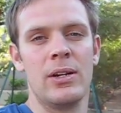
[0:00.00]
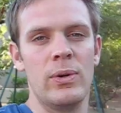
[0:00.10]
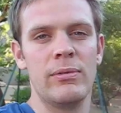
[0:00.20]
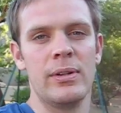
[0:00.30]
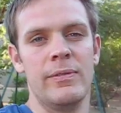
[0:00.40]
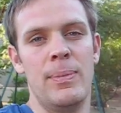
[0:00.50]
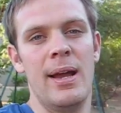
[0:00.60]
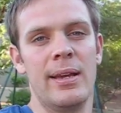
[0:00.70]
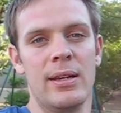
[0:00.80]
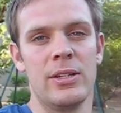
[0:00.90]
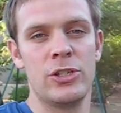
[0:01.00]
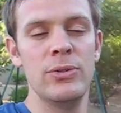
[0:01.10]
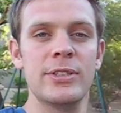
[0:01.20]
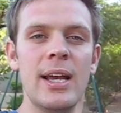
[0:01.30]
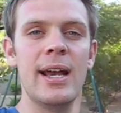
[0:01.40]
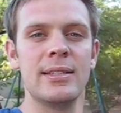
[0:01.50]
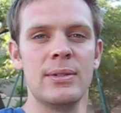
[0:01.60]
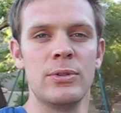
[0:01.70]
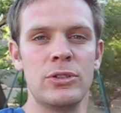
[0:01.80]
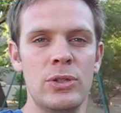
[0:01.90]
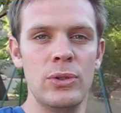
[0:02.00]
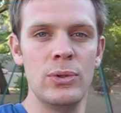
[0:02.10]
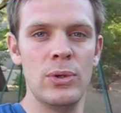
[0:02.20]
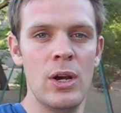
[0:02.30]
equivalent of buying a shoe size that was 2